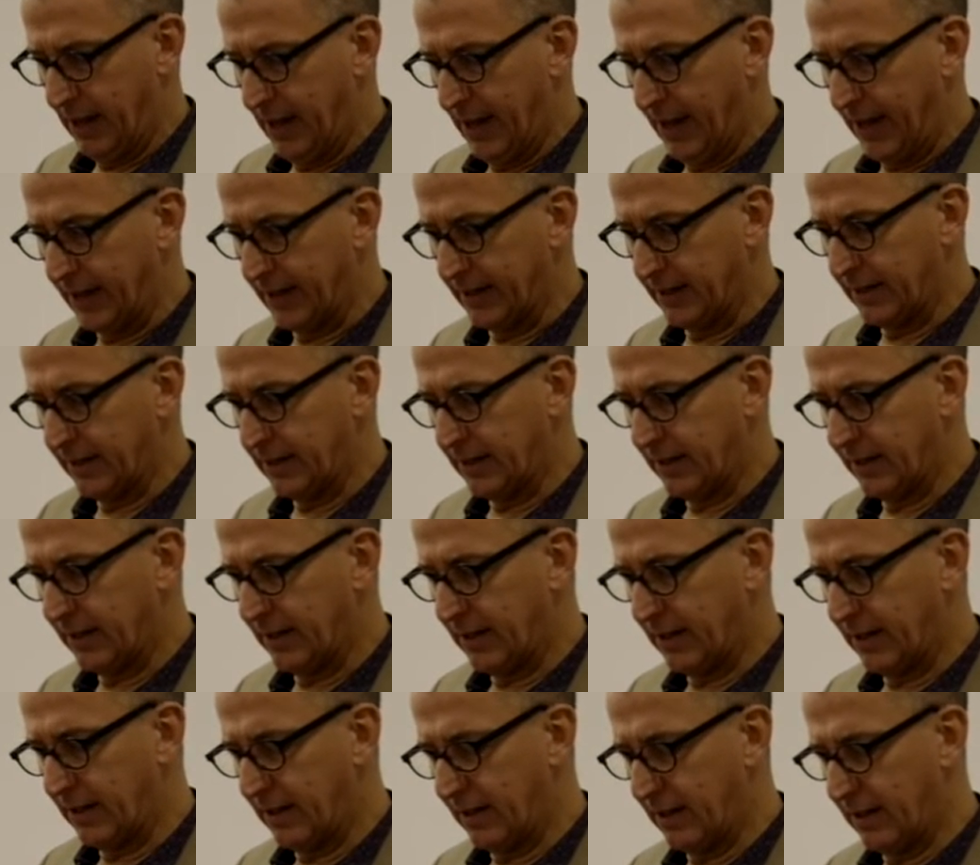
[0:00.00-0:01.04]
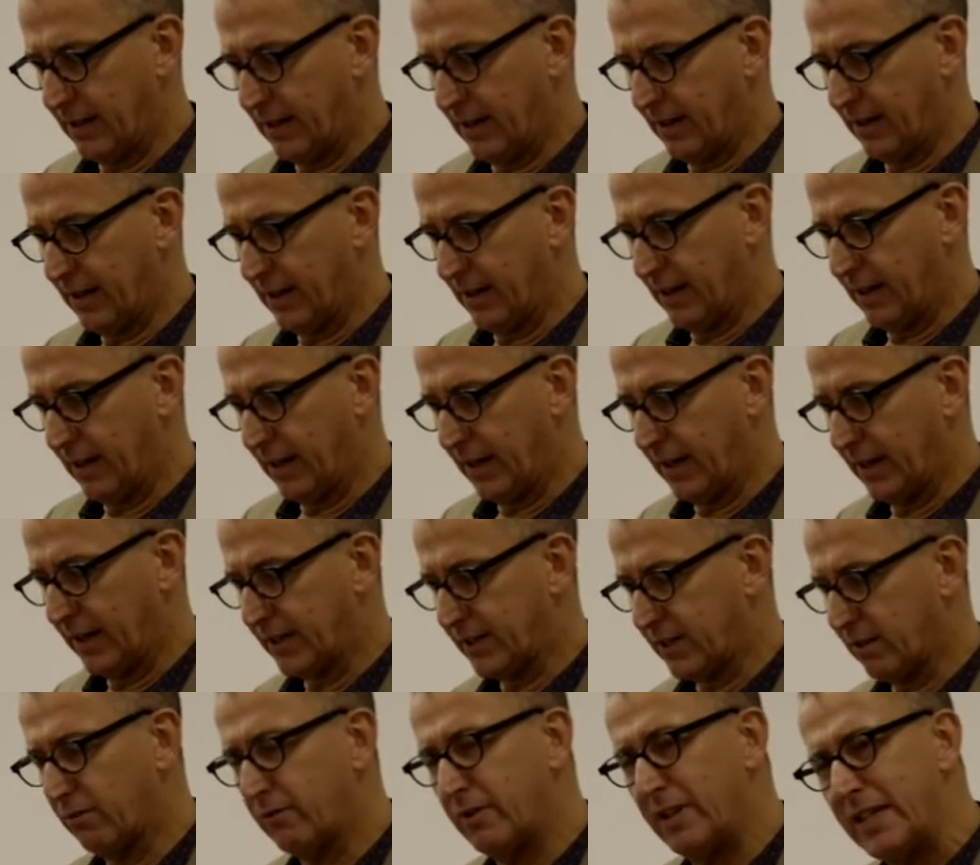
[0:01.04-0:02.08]
And
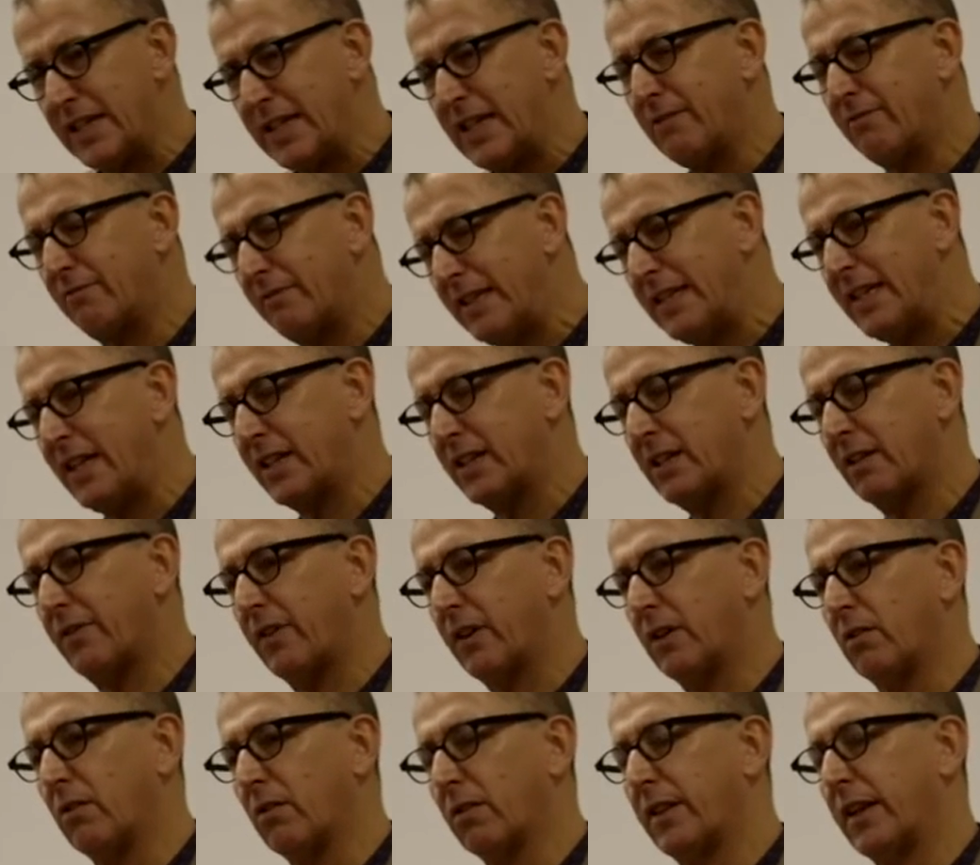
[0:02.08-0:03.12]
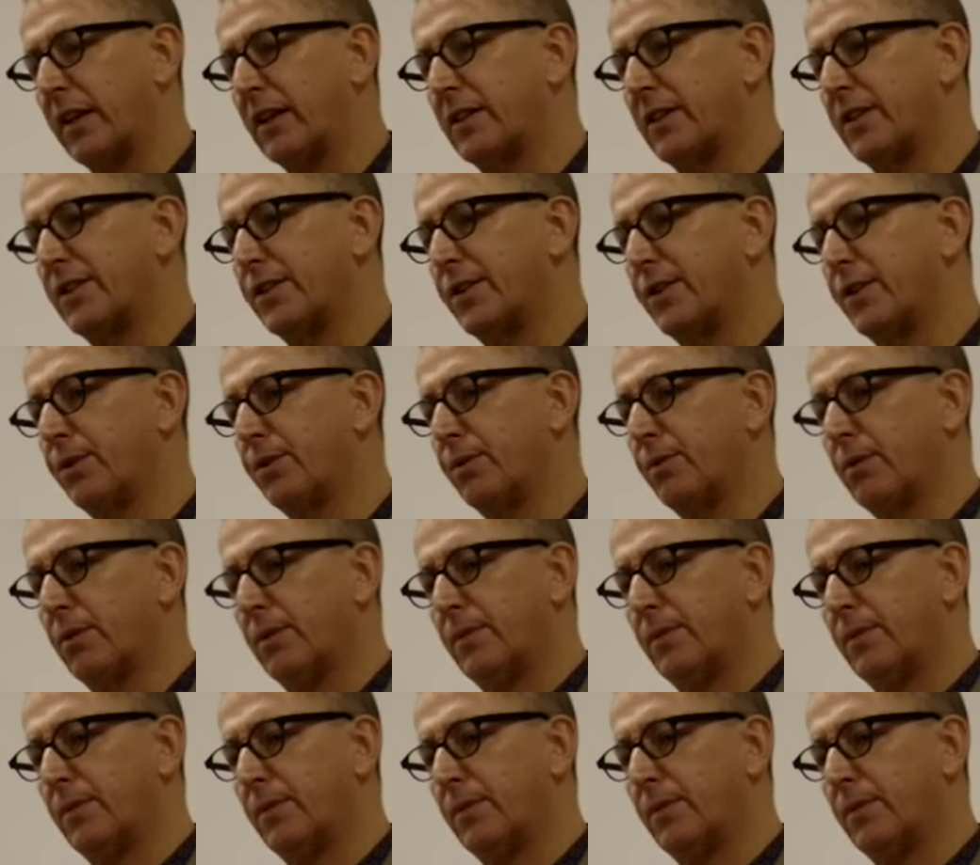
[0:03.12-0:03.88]
it's a really, really difficult thing to do.